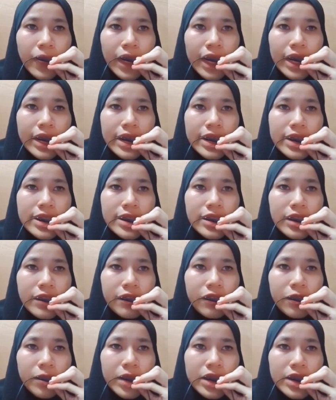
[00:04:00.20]
This
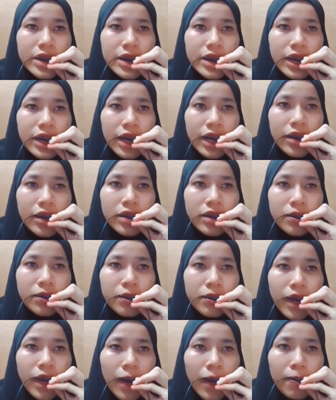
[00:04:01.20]
information gap
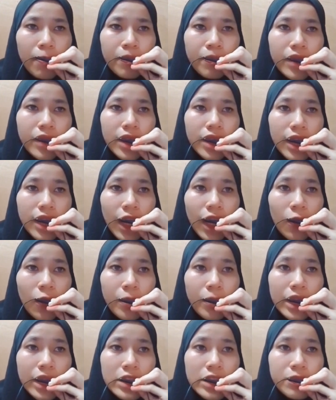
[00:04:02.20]
allows
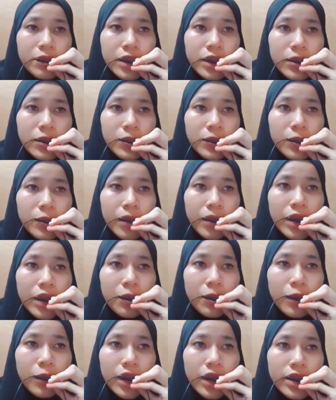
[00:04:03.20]
management to
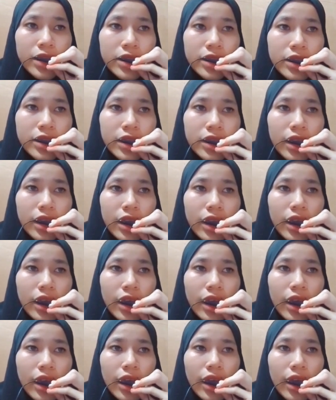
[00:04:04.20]
manipulate
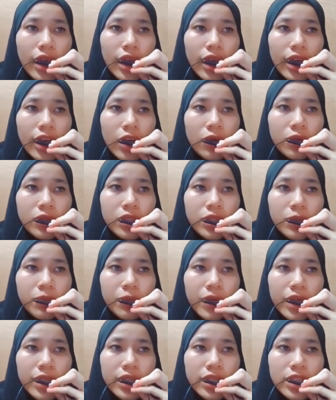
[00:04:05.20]
accounting
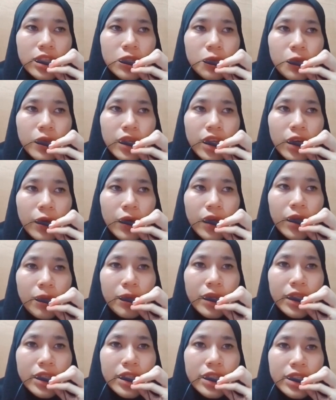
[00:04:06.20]
practice without
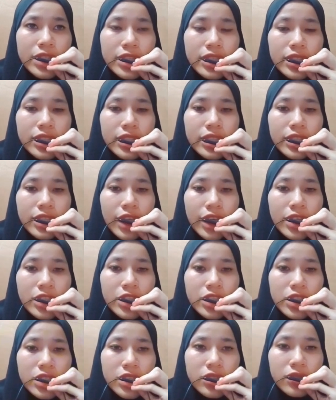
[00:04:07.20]
immediate
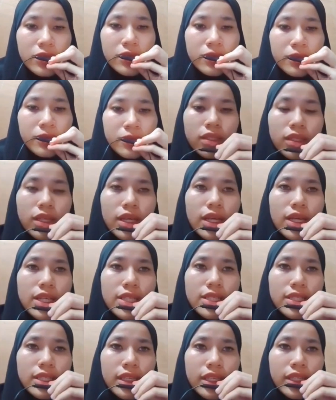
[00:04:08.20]
detection.
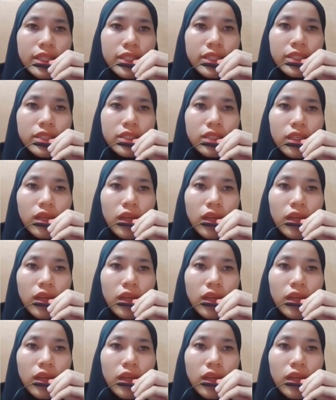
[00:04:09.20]
Second,